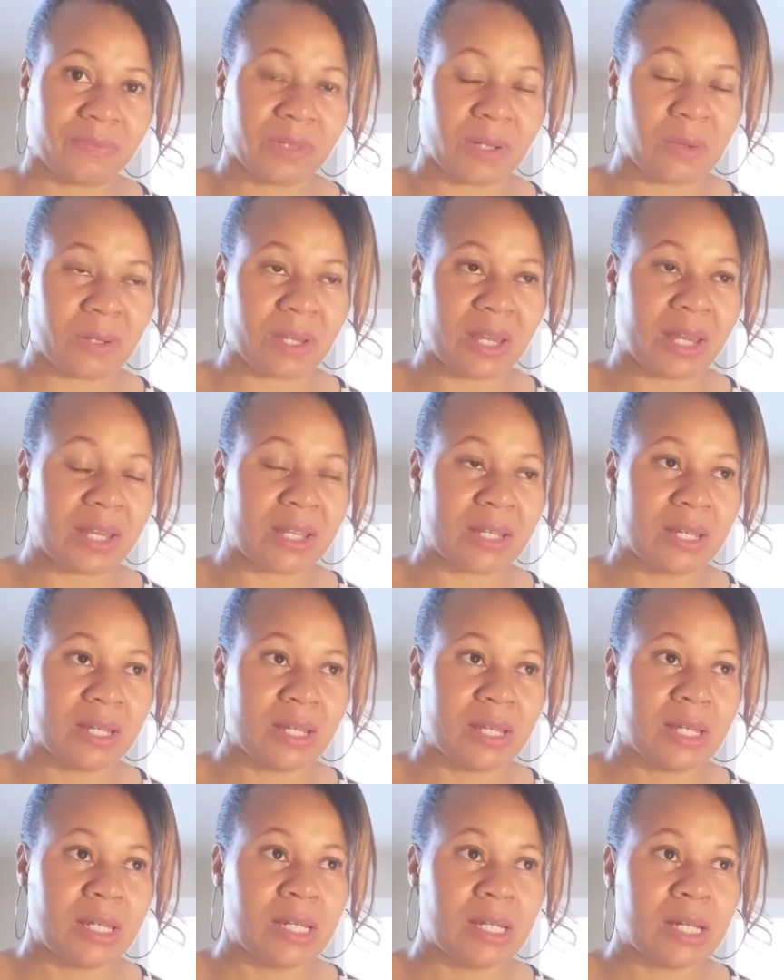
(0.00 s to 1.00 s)
Okay?
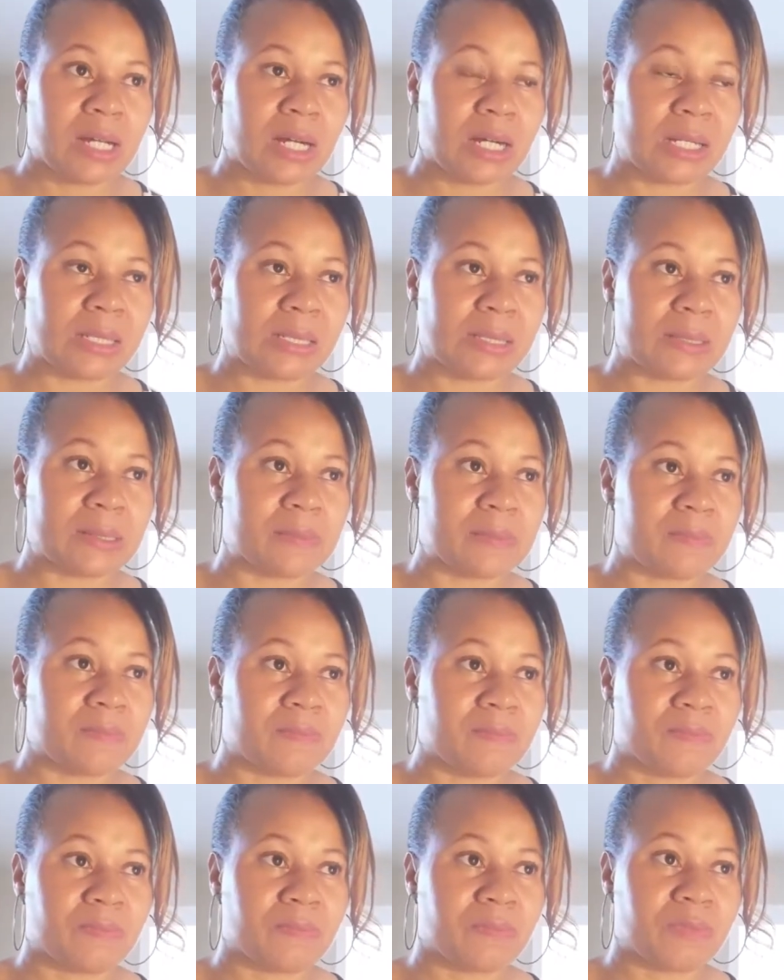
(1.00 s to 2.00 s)
Um,
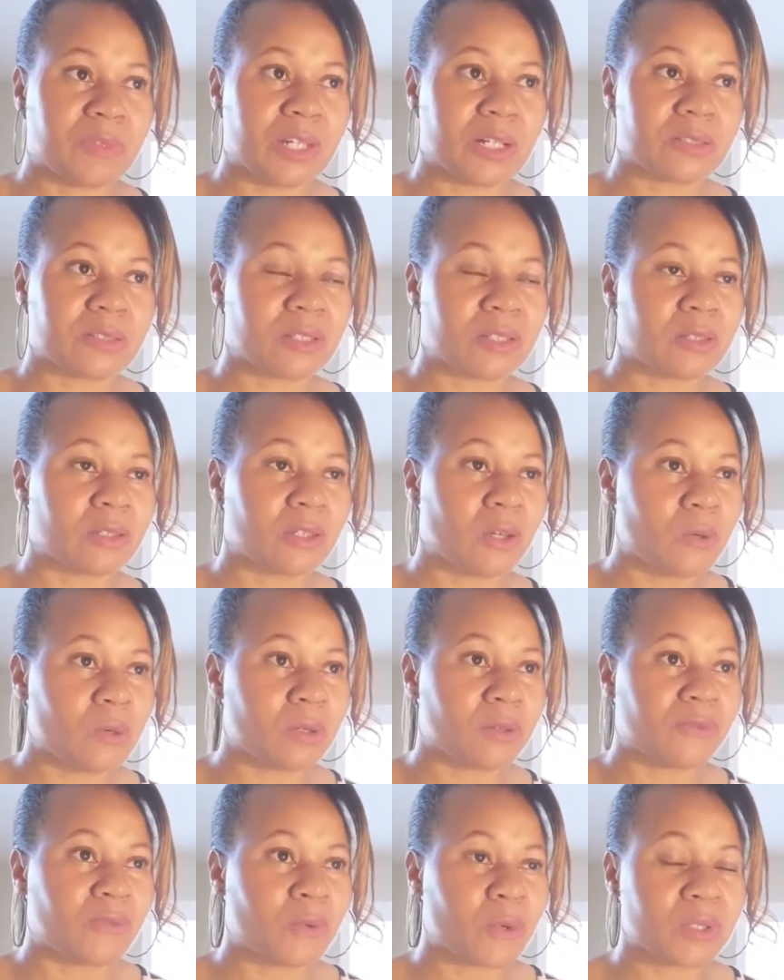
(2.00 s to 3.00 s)
there's a
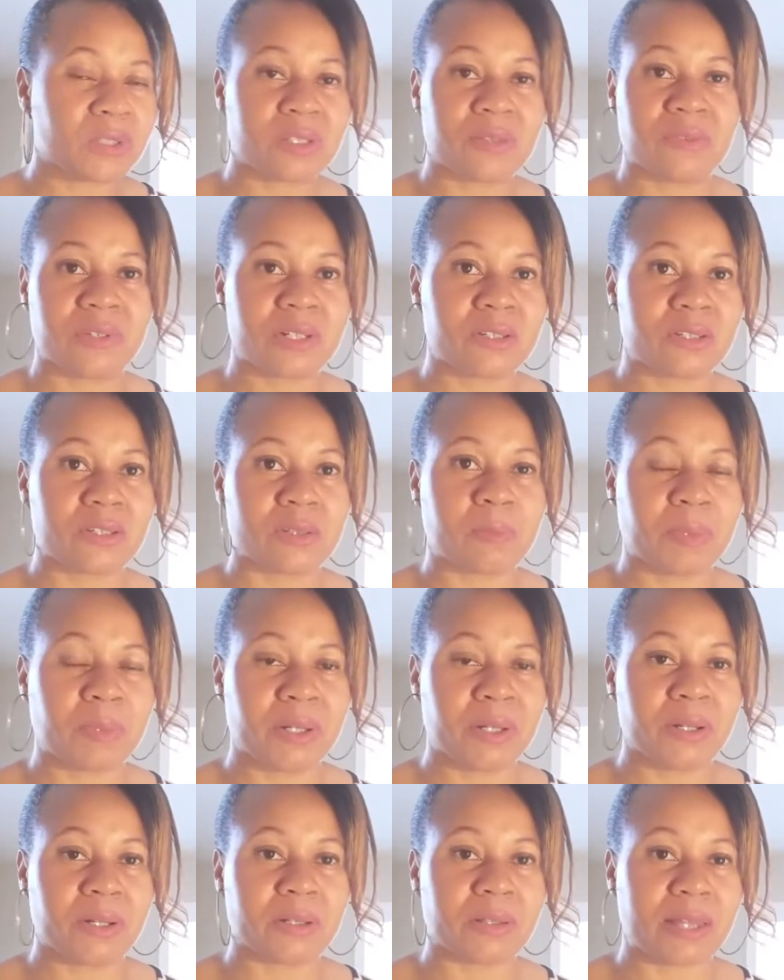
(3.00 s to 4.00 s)
lower force of energy
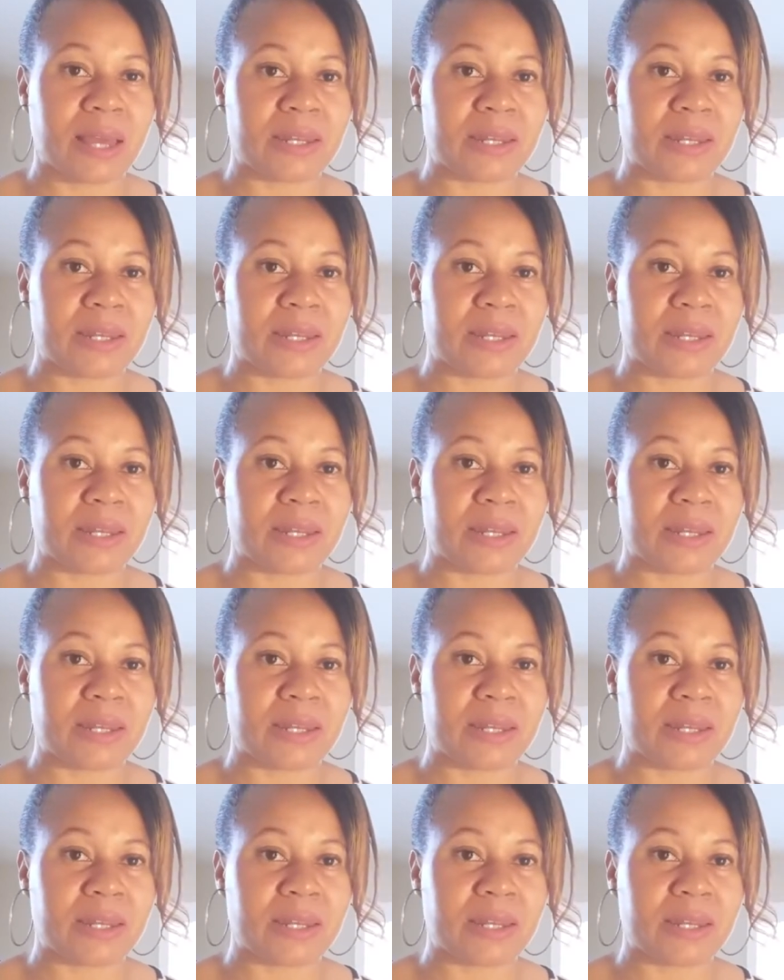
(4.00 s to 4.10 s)
period